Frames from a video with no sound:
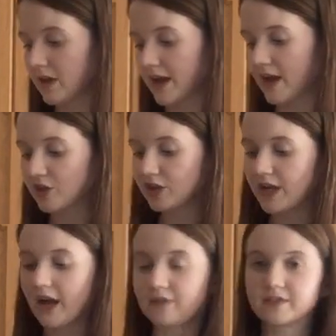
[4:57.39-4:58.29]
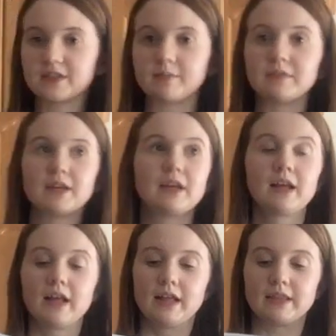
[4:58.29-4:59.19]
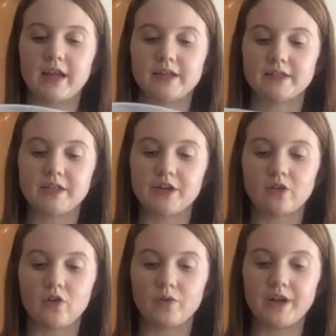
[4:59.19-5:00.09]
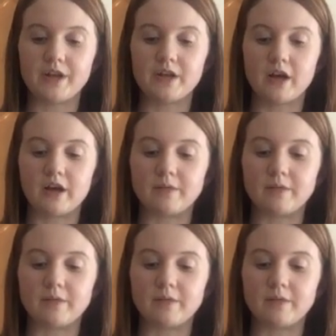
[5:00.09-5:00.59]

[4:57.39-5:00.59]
I actually have some lettuce here already